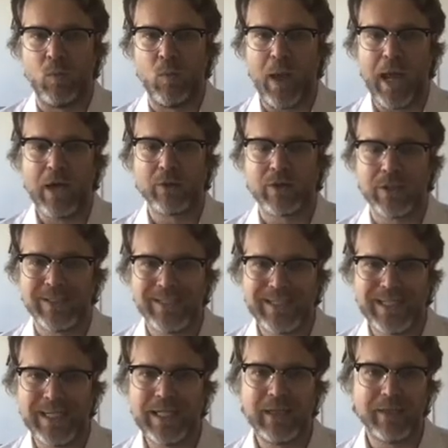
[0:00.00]

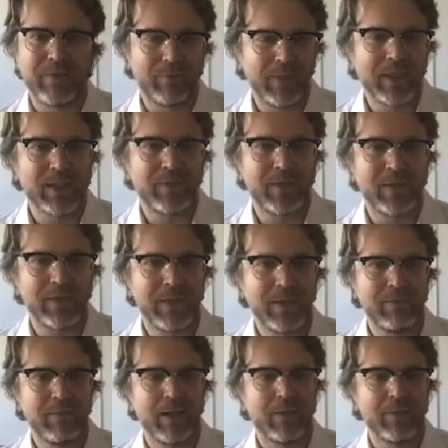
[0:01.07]
the rest of our
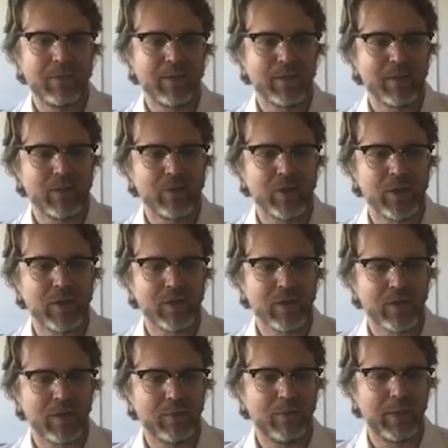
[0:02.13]
team members just